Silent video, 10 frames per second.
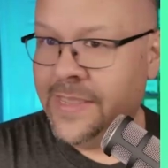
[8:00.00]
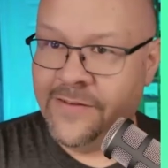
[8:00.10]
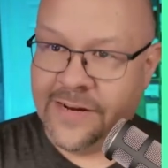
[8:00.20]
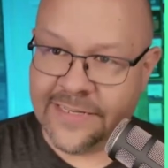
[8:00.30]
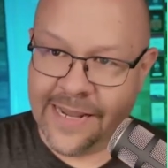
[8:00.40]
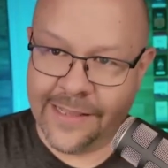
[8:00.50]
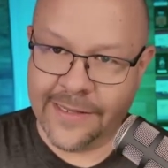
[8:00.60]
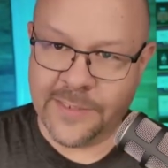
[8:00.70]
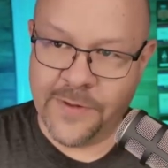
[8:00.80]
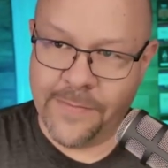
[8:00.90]
give it a
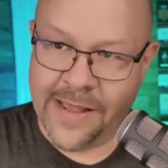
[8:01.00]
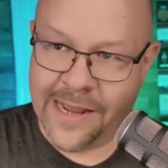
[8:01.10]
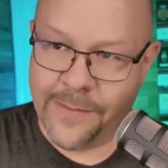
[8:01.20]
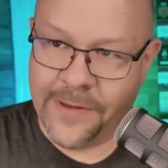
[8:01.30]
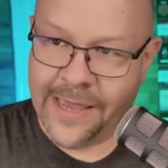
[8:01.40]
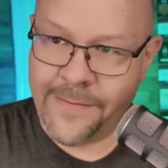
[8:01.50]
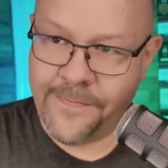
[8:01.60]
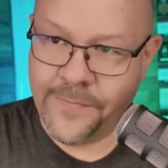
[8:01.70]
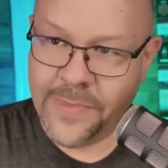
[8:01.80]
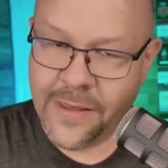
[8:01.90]
second to spin back up
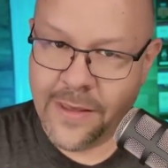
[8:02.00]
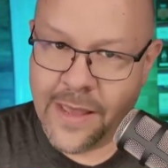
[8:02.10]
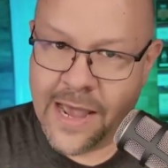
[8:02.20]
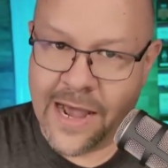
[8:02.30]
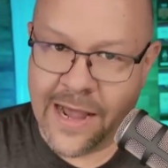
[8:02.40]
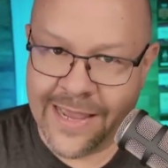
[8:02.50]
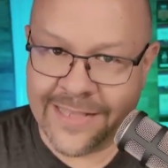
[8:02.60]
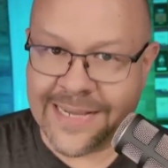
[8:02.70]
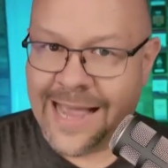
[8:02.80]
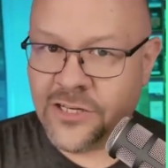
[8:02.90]
again.
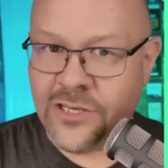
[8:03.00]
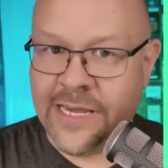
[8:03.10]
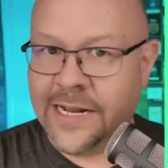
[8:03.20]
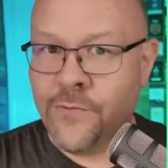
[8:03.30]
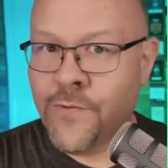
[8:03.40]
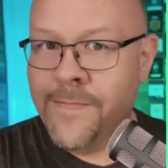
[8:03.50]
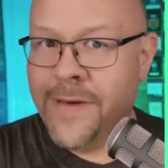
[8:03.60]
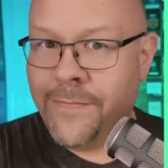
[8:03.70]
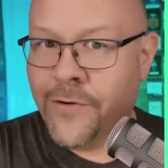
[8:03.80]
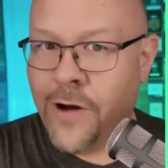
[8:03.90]
It's actually going to
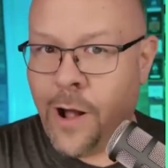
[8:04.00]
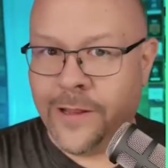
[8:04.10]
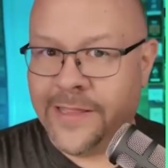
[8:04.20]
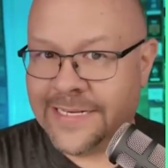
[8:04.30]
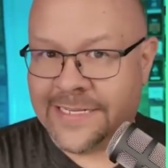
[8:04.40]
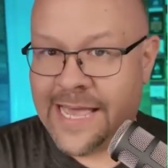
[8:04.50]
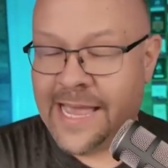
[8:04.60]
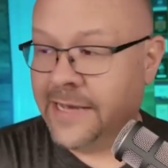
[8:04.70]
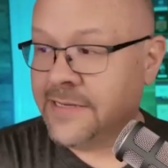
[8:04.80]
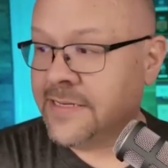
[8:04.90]
remember all of these
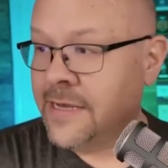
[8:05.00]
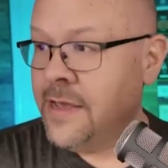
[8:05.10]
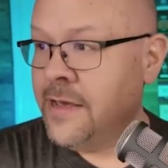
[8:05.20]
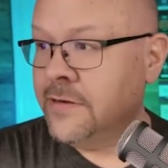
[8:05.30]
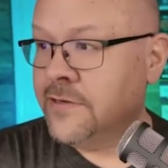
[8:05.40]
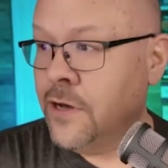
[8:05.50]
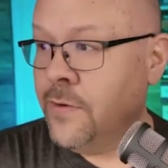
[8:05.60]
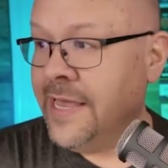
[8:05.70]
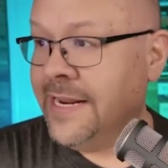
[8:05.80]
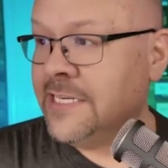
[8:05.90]
things.
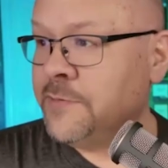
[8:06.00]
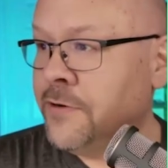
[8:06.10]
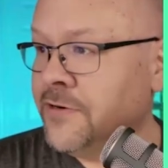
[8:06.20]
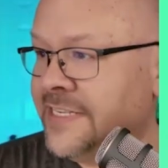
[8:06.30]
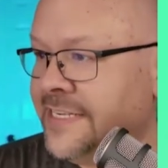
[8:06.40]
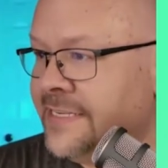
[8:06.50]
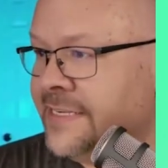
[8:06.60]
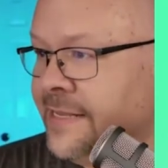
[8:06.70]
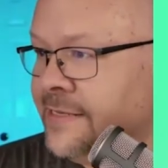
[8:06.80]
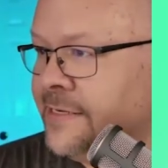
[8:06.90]
So it is
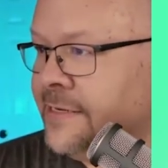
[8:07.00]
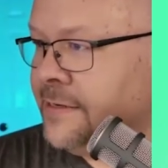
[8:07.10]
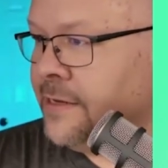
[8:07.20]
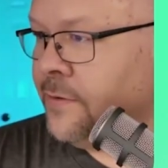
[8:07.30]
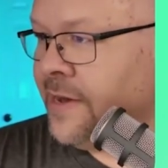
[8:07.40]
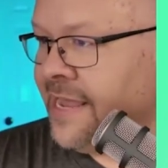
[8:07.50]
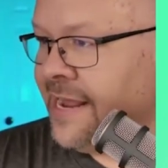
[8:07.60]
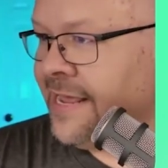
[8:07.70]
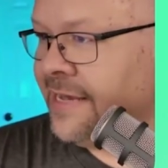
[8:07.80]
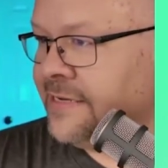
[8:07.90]
persistent. Oh, I
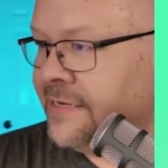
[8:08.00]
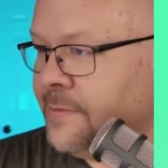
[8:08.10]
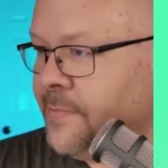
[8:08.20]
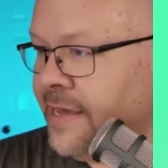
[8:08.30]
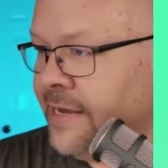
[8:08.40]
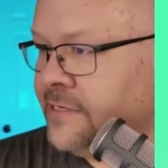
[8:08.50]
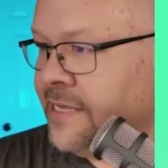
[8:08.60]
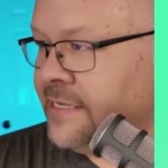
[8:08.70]
can't access the page.